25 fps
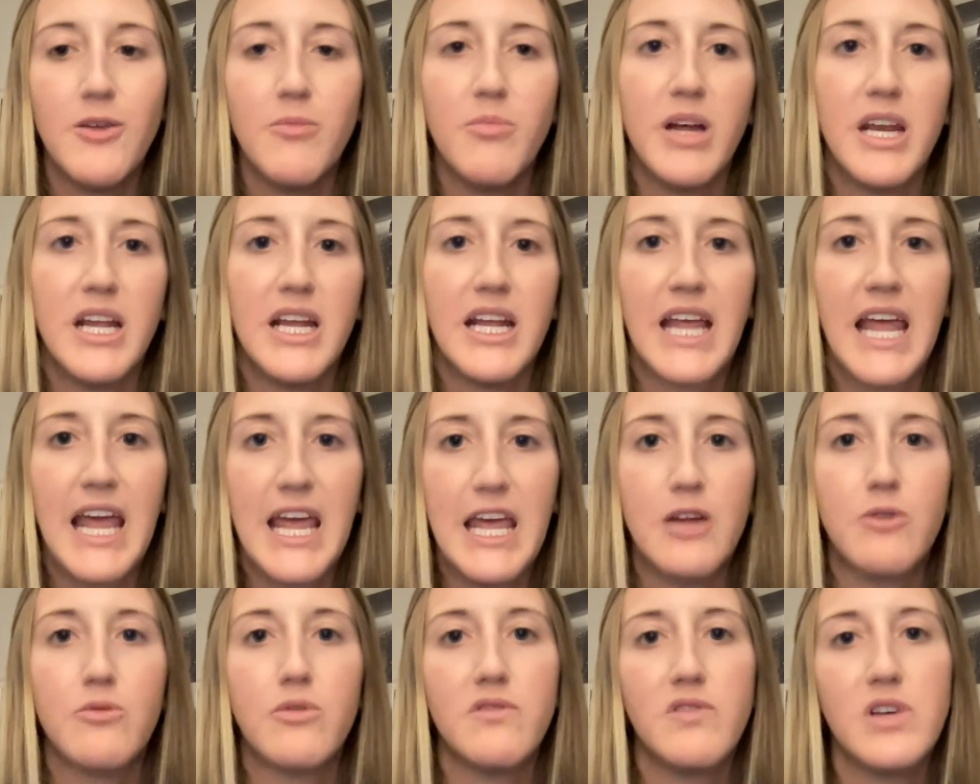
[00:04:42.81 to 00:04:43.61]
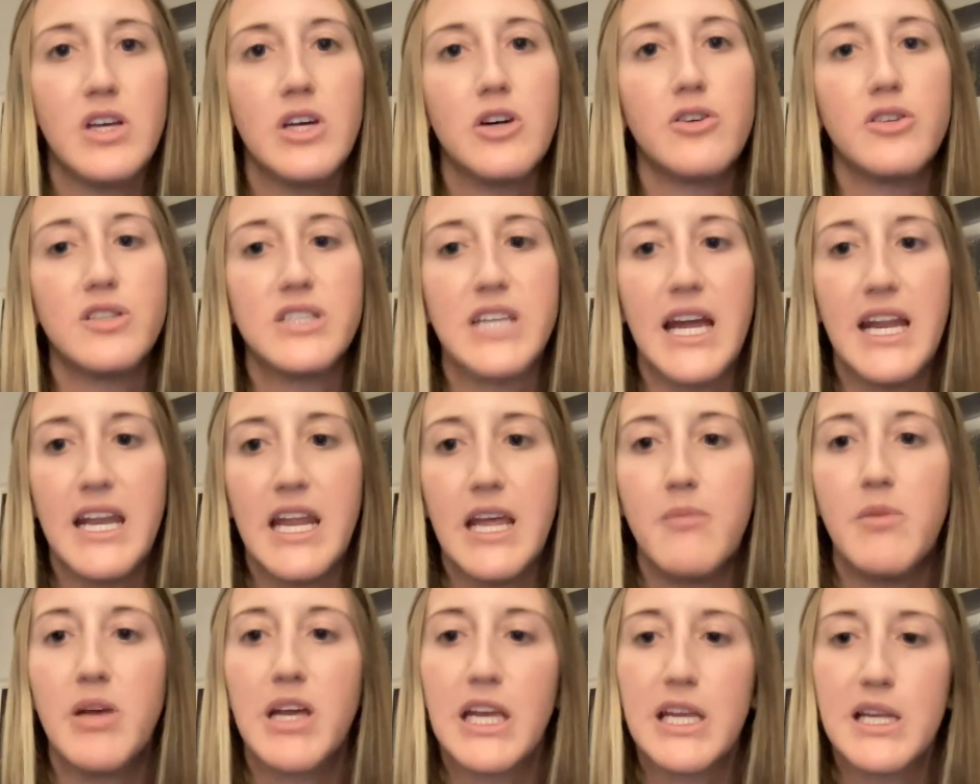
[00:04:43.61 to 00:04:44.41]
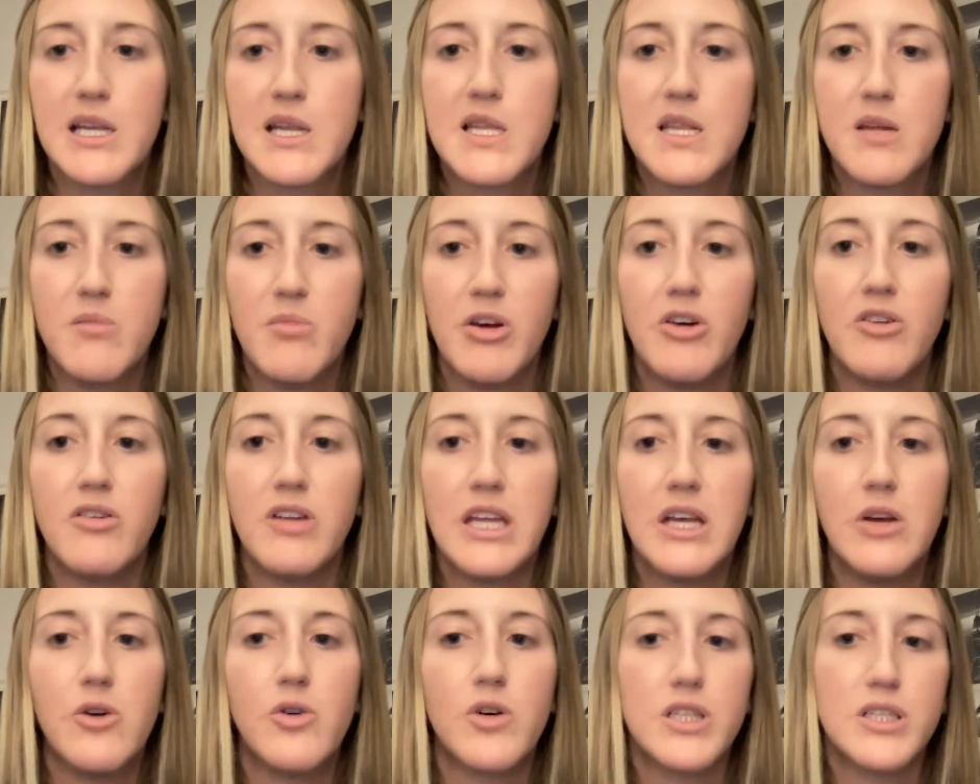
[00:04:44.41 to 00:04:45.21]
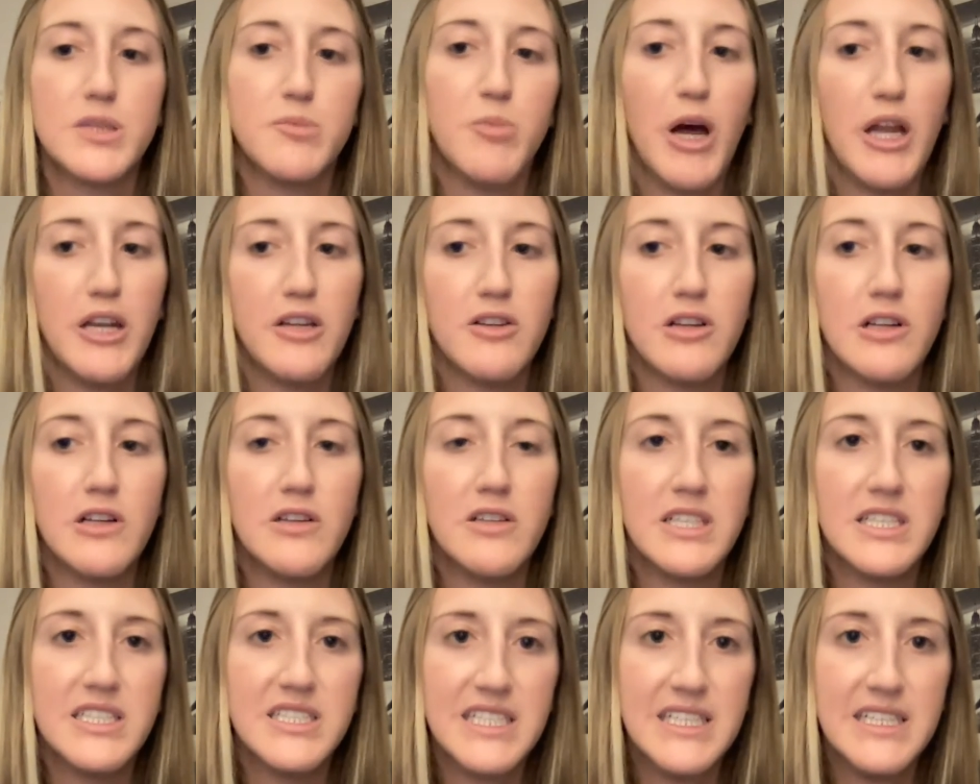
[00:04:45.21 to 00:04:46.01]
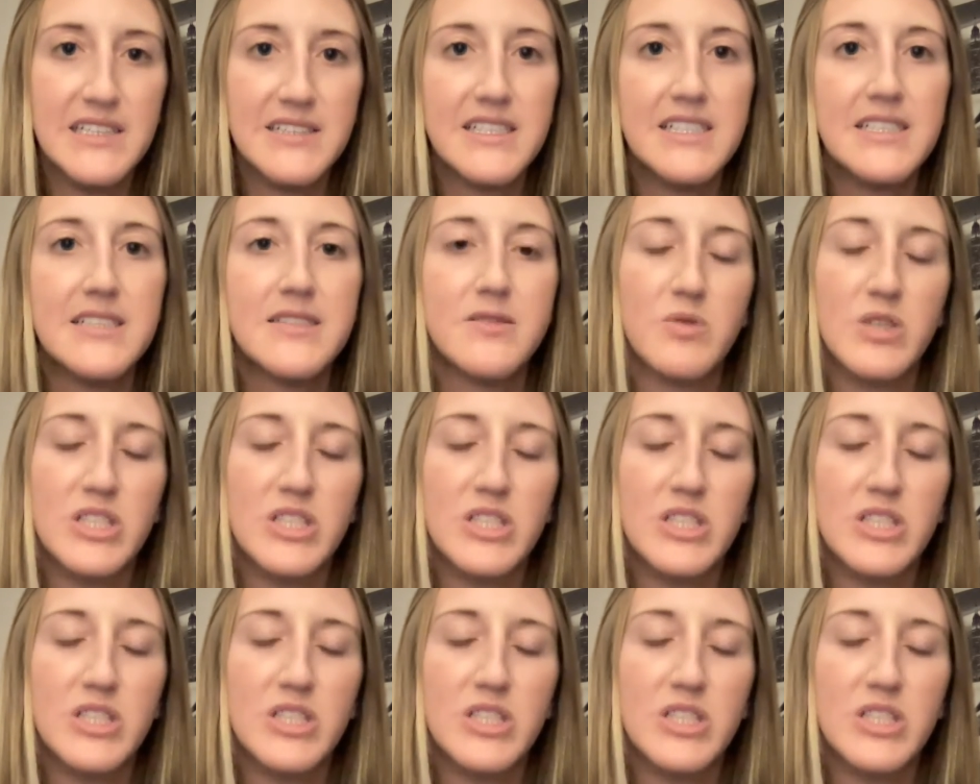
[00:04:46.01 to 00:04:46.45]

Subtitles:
but it can reveal dynamic instability or spondylolisthesis,